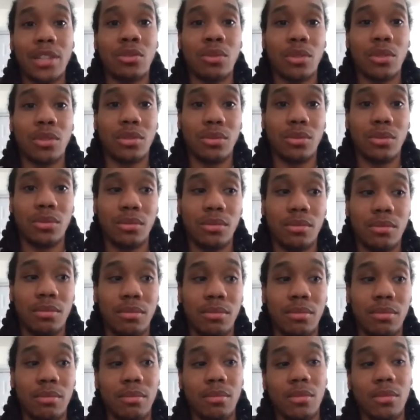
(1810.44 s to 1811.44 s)
going to
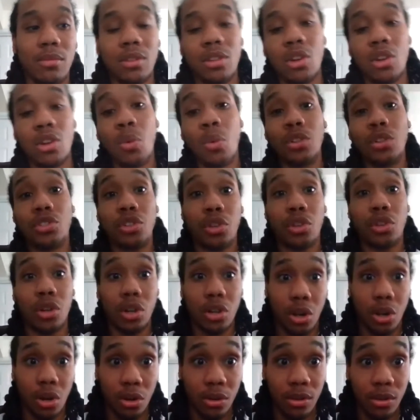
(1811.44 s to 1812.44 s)
go into your
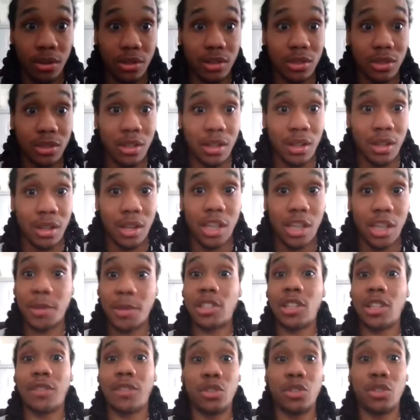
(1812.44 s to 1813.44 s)
costs.
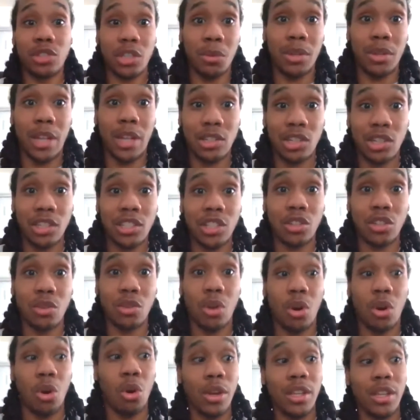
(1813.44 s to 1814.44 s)
Especially if you're someone like Justin,
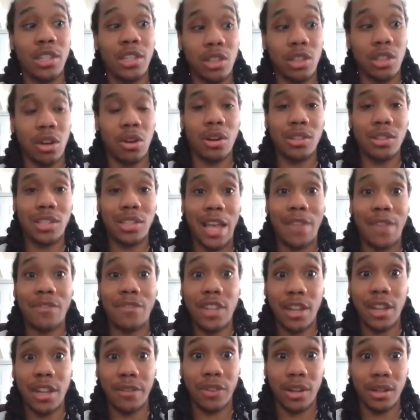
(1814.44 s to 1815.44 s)
all his cards have
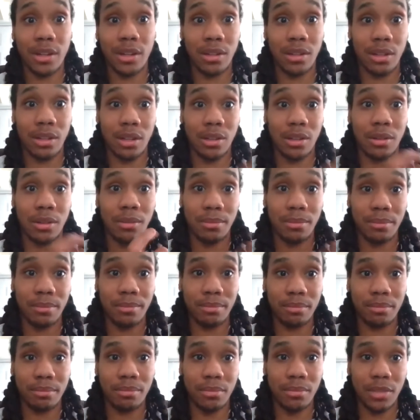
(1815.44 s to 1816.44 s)
different
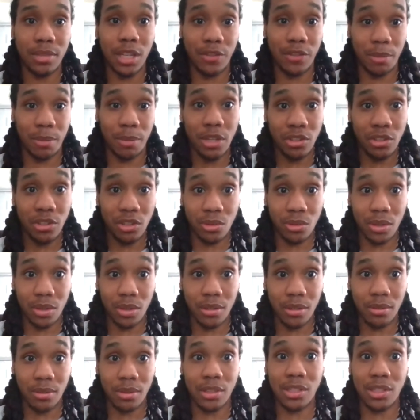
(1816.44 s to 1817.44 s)
pictures on
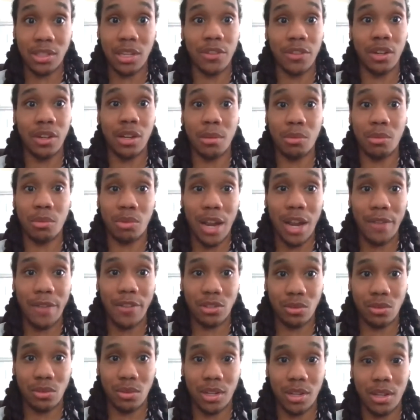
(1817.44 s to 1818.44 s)
it, different
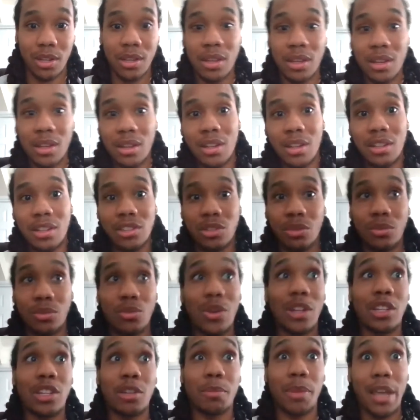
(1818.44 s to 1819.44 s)
graphics on it. So you
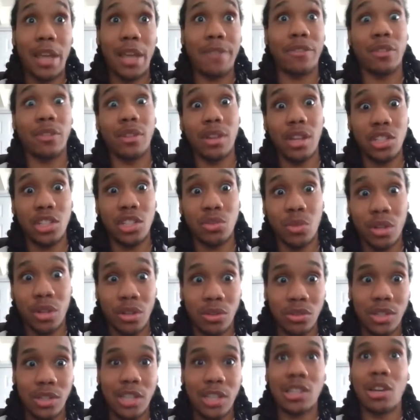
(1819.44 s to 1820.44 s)
have to pay for each one of
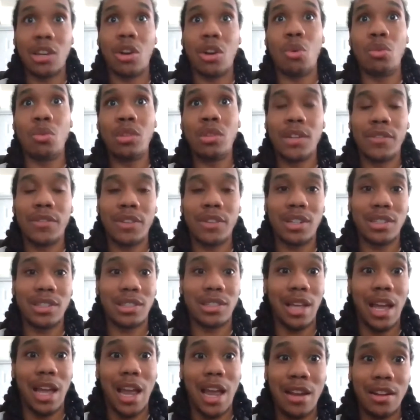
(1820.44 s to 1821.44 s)
those. That's a whole different
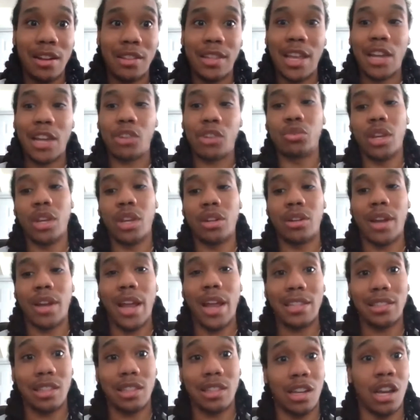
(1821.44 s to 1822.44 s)
design that that creator
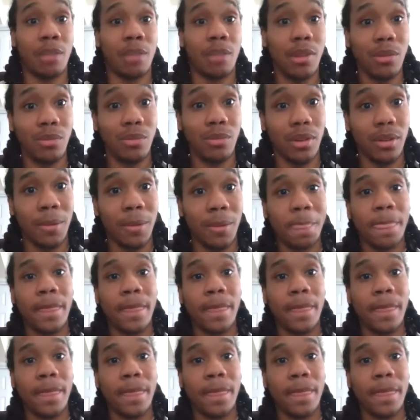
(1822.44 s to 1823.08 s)
has to come up with.